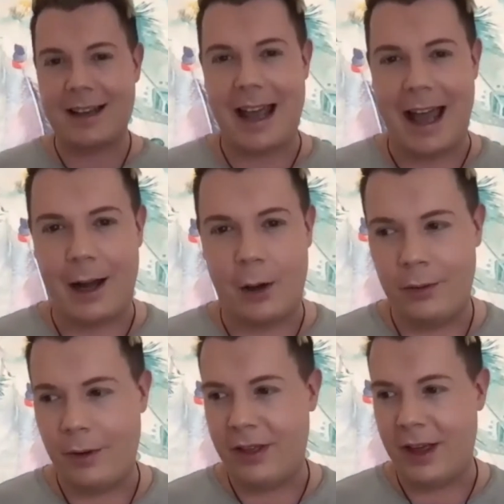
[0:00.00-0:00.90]

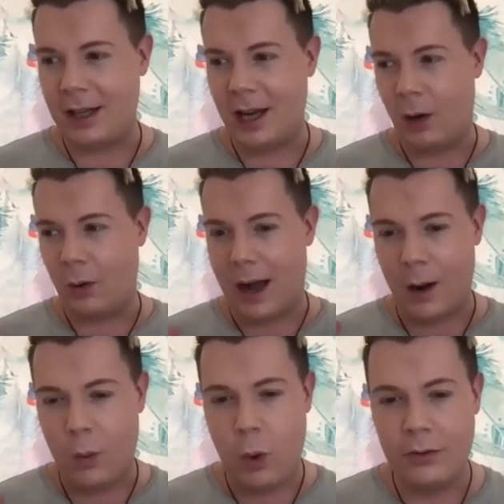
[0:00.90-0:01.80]
down and think, you know, I
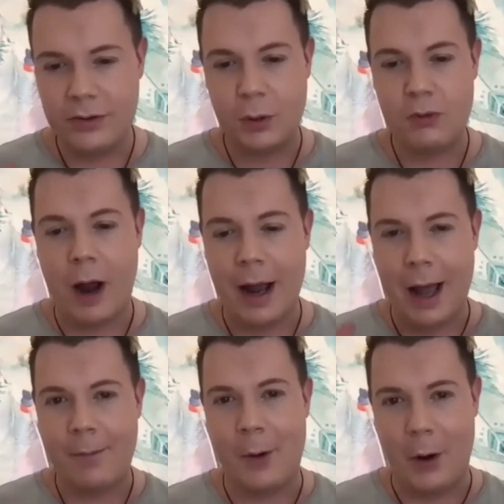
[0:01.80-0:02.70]
want to write
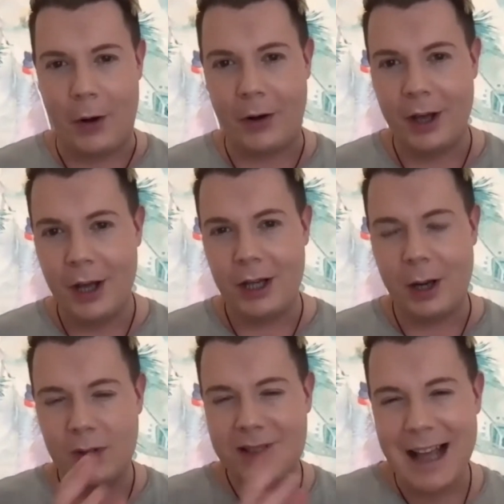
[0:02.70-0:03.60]
a book? You
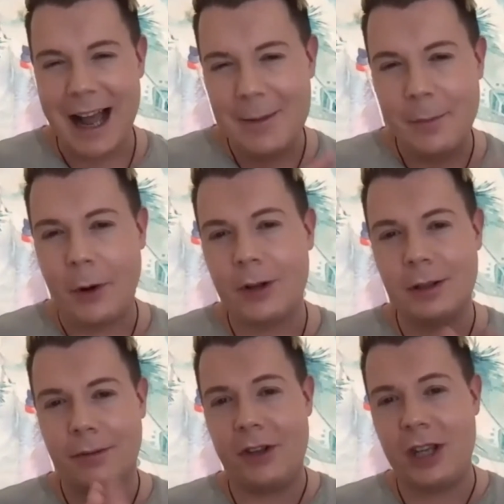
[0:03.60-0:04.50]
know, was that
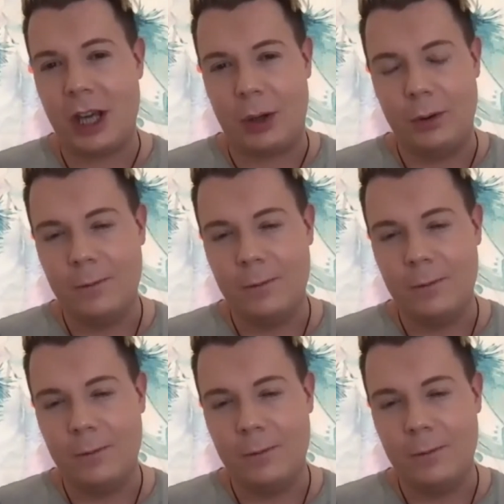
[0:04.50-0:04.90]
important for you?